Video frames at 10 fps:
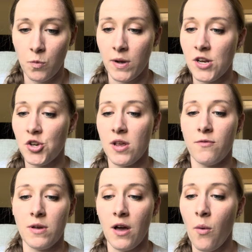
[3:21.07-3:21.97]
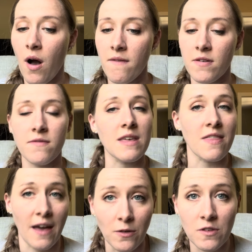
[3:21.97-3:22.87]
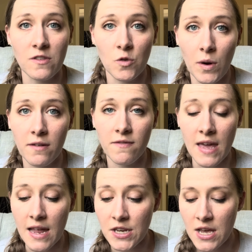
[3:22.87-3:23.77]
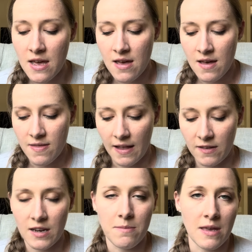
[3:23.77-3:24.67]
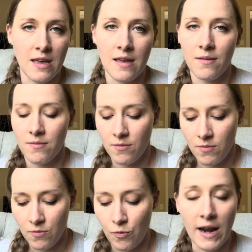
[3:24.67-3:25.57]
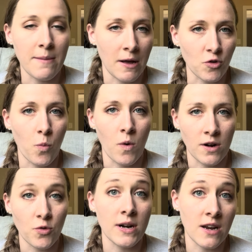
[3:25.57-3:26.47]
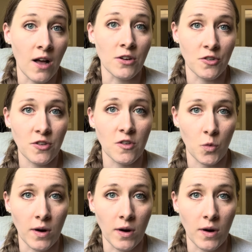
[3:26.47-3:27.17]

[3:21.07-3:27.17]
which if we go off of the 1,000 square feet, that's going to be right about $20 a square